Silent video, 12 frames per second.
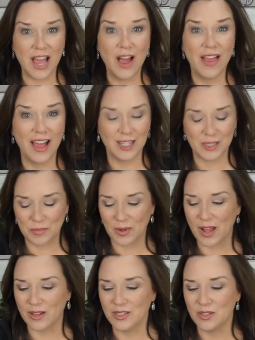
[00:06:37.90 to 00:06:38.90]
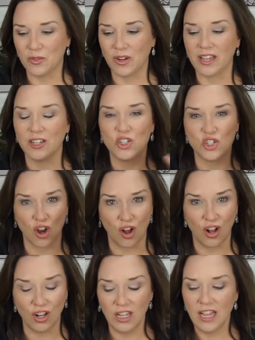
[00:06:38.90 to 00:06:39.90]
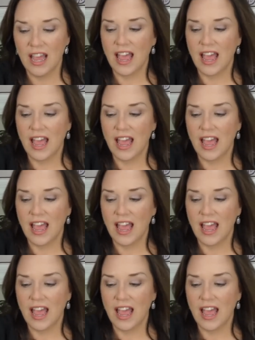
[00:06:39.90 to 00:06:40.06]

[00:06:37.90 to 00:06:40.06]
how that's pronounced, or like a shawl.